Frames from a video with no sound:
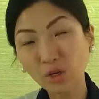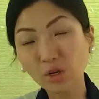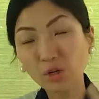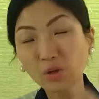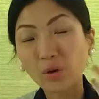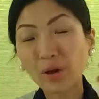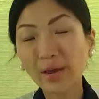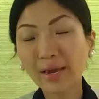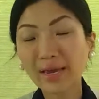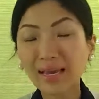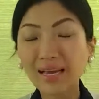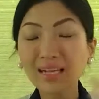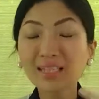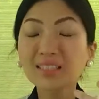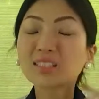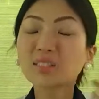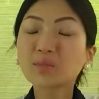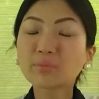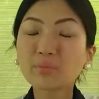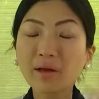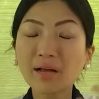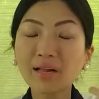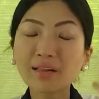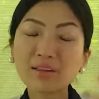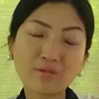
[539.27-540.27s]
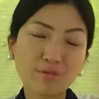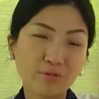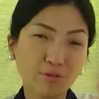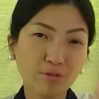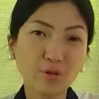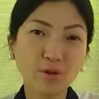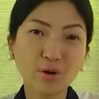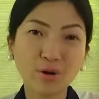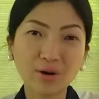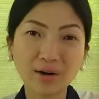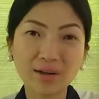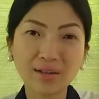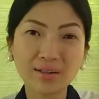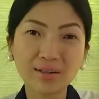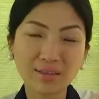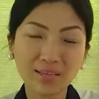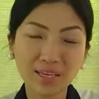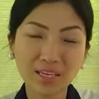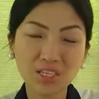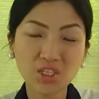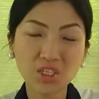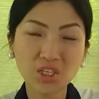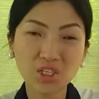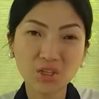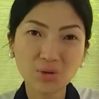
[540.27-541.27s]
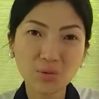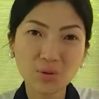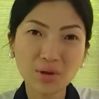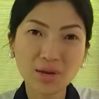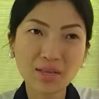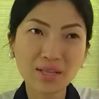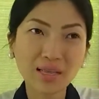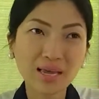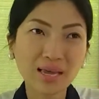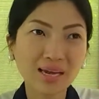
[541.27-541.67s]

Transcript: Although I can smell the floral tinge into it.